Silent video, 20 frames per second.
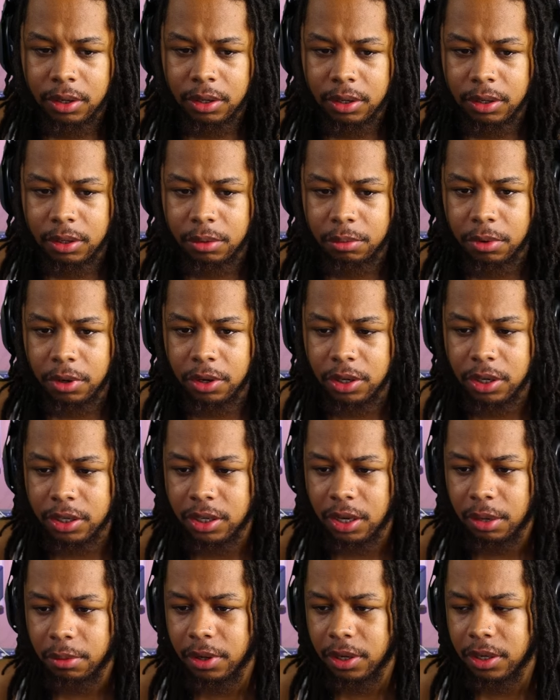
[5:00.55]
Because there's
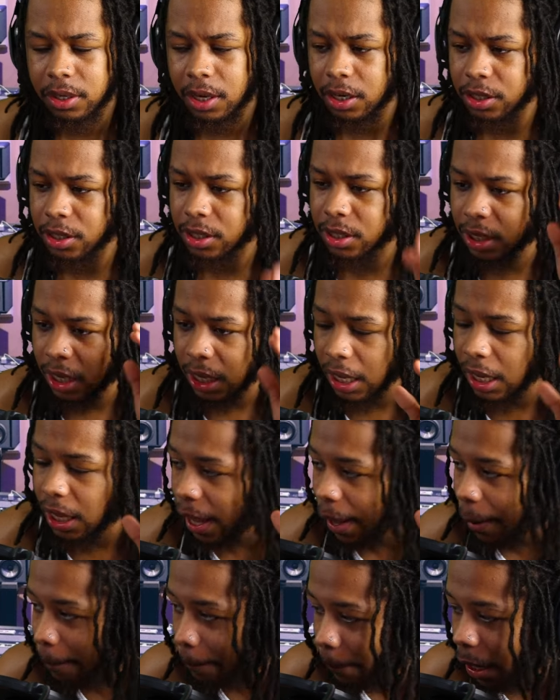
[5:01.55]
some niggas that just keep
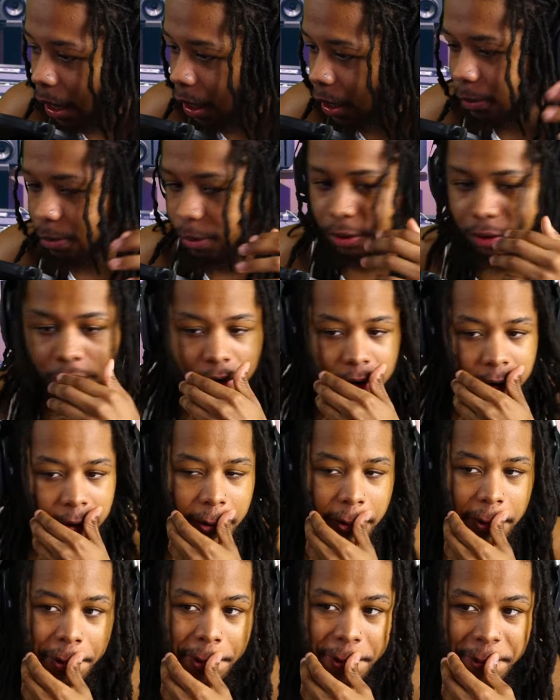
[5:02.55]
getting bagged, bro.
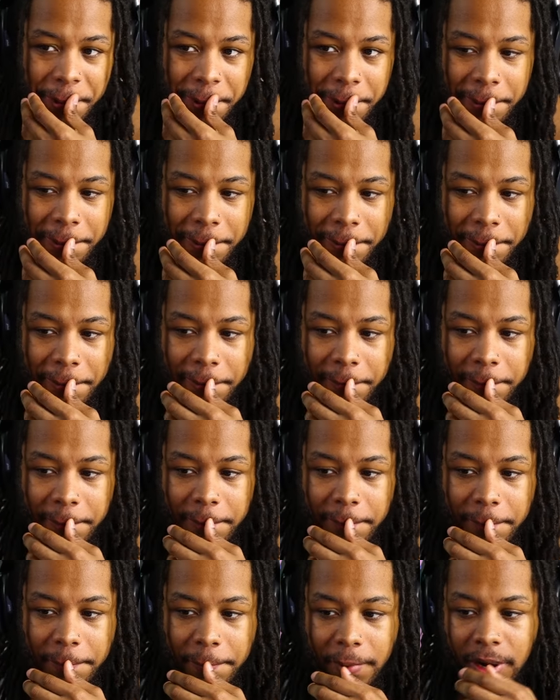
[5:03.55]

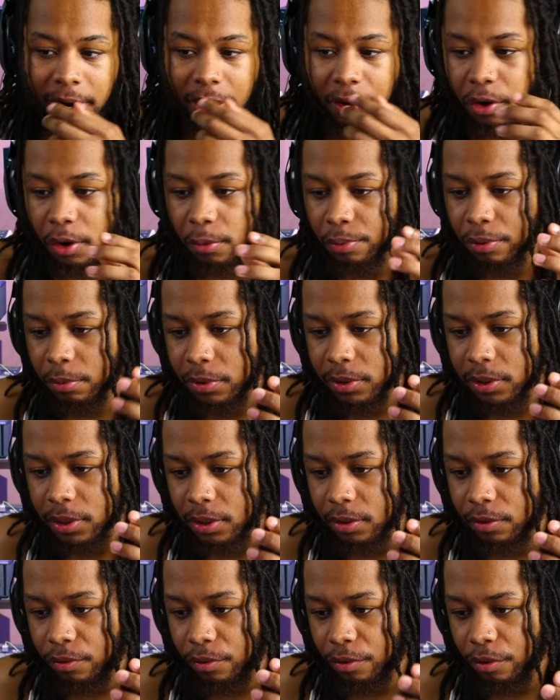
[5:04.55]
Where they got a
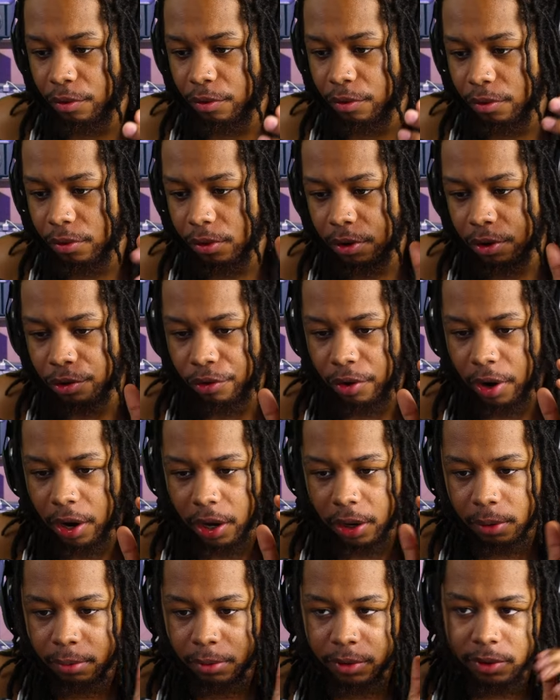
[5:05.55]
promising career
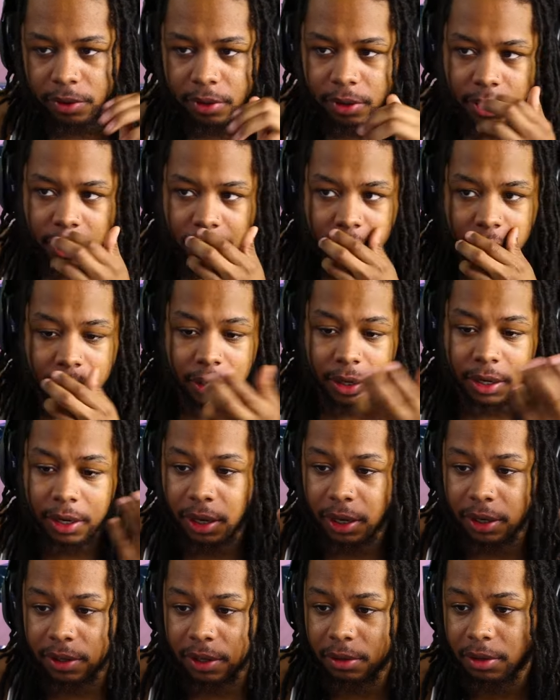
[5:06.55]
in music, and
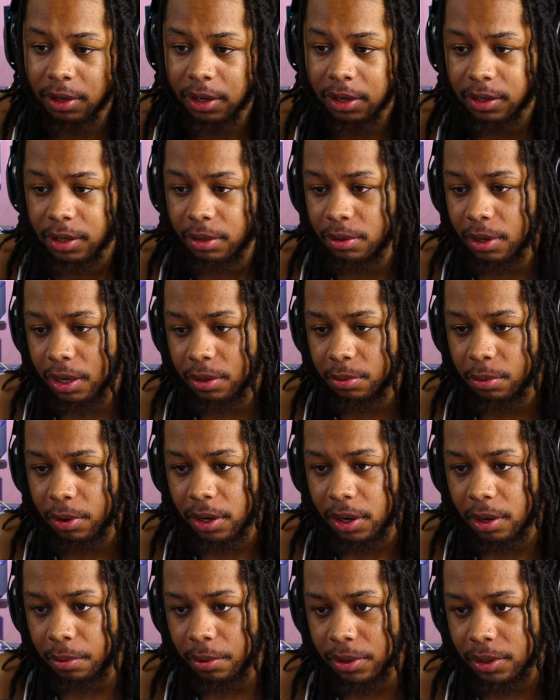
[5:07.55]
he seems he seems like he's one of
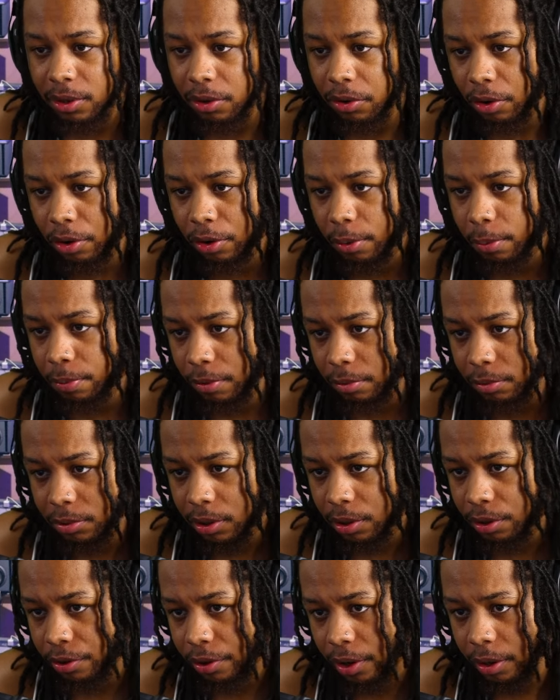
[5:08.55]
the ones that got a promising
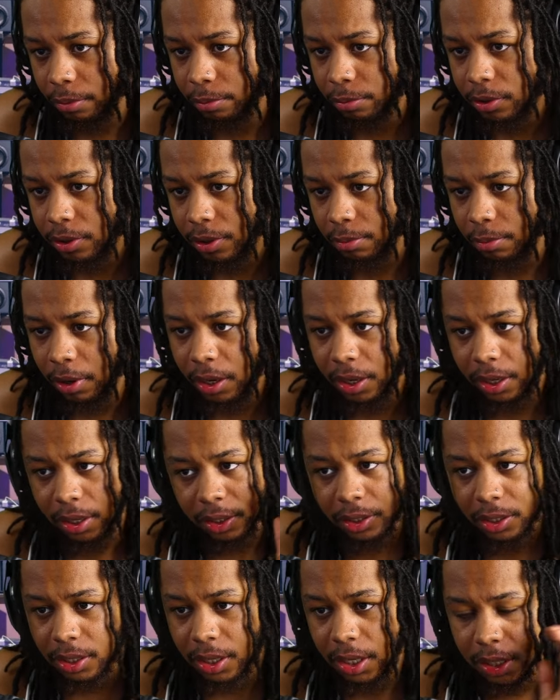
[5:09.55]
career in music, but he
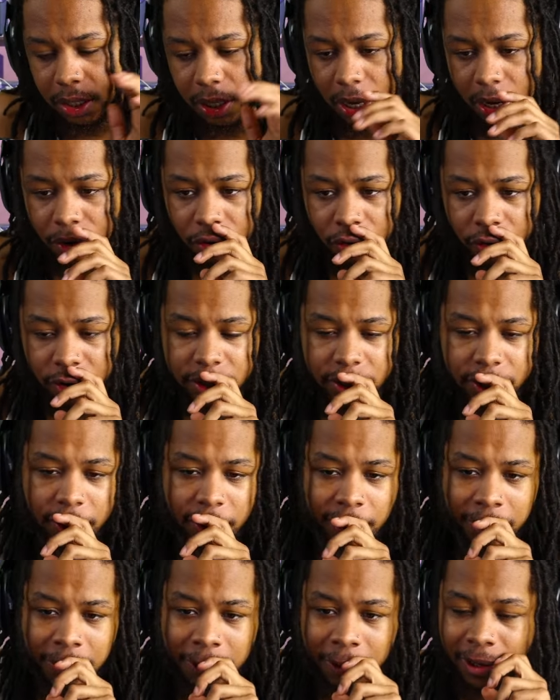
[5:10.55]
just keeps getting arrested
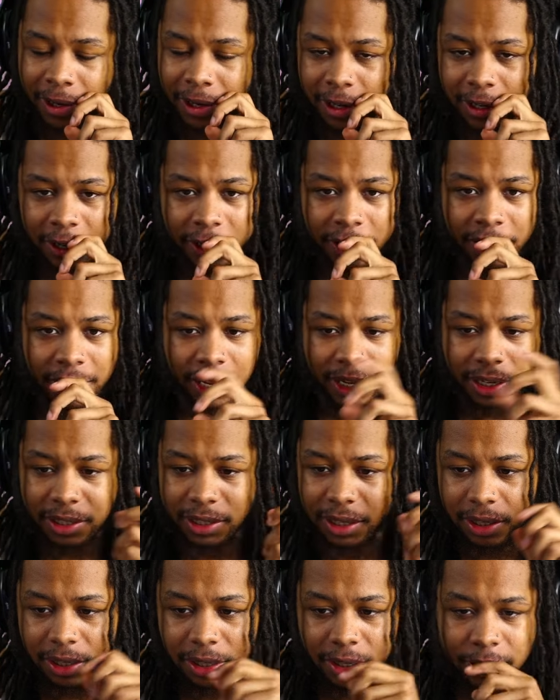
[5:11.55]
or and
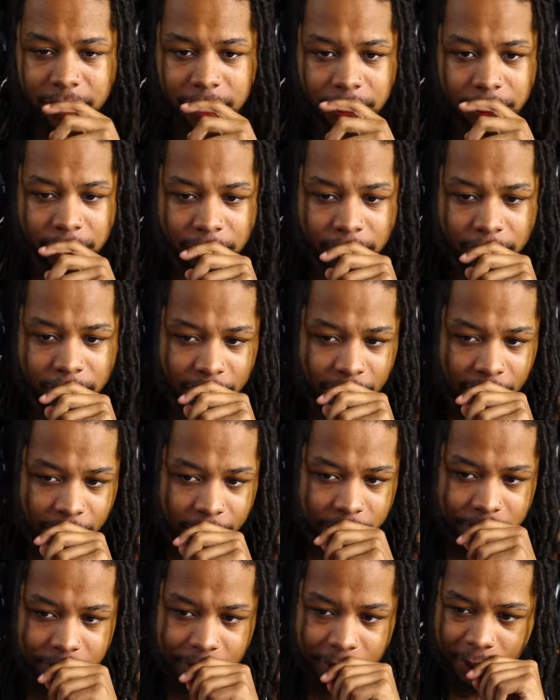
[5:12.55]
sent to jail type
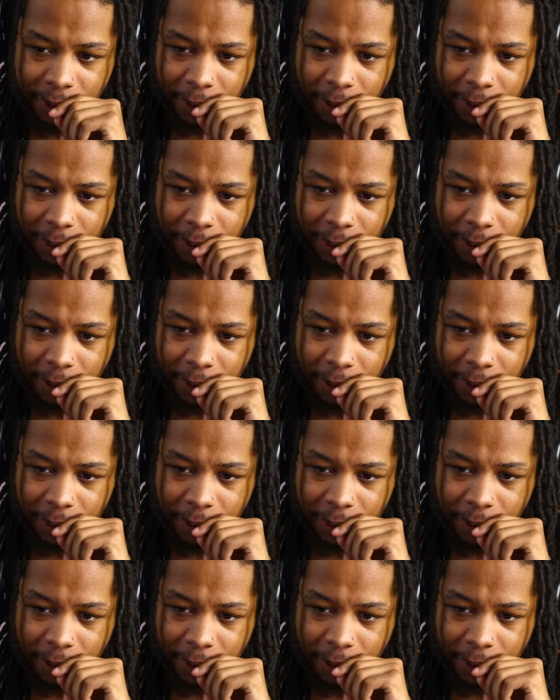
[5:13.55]
of thing.